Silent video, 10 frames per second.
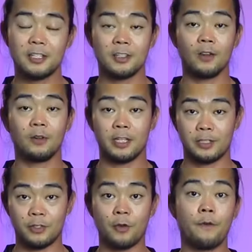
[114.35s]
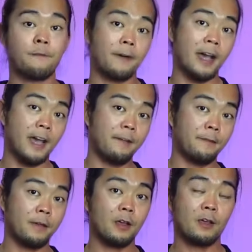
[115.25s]
So let's do 5
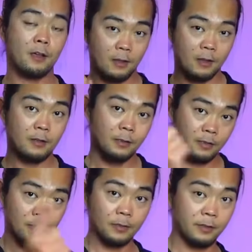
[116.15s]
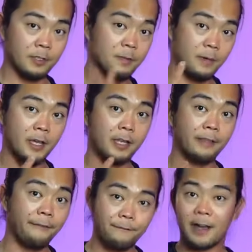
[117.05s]
this way and
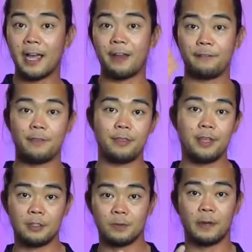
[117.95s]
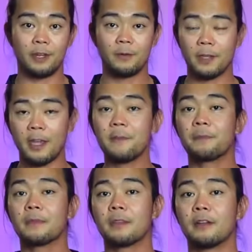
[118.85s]
then 5 this way, okay?
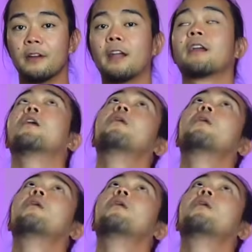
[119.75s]
All right, go.